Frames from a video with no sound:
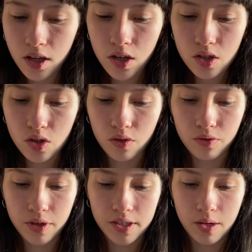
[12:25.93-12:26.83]
So for
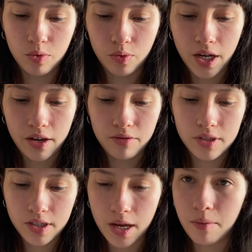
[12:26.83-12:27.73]
example, we have
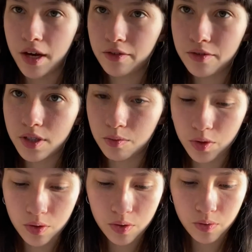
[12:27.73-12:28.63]
this MF
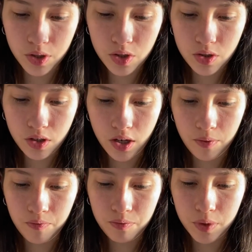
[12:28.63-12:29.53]
symbol, which
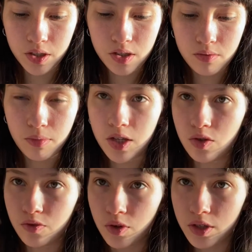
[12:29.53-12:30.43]
means mezzo
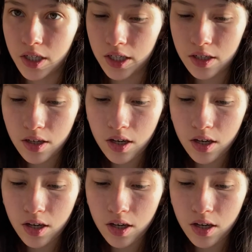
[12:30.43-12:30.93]
forte,